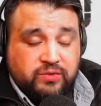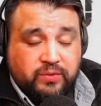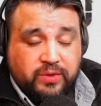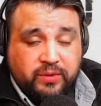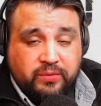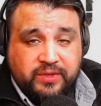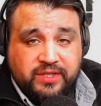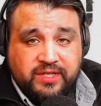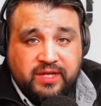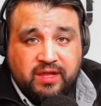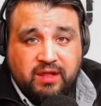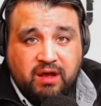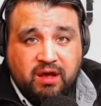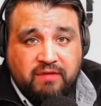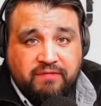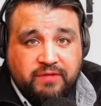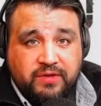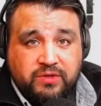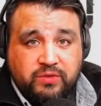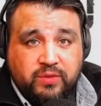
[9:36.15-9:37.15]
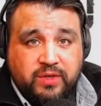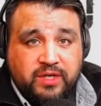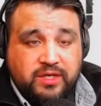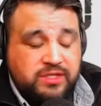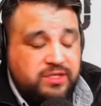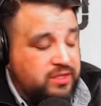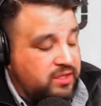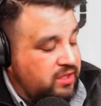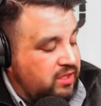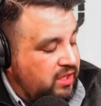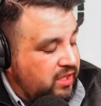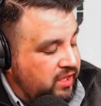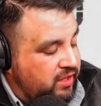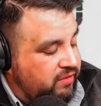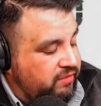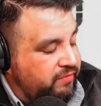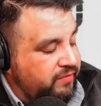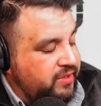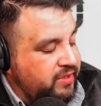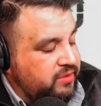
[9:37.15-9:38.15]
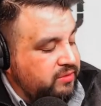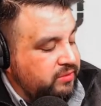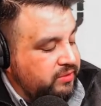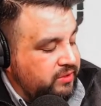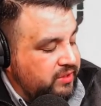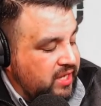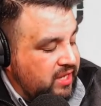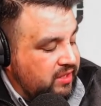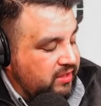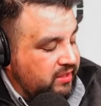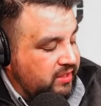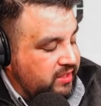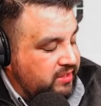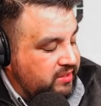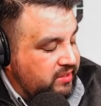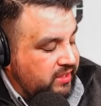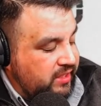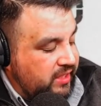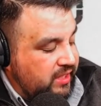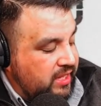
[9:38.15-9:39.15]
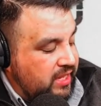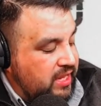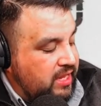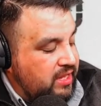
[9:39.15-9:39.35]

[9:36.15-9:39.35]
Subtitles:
what did we say the offense was? Interference with child custody.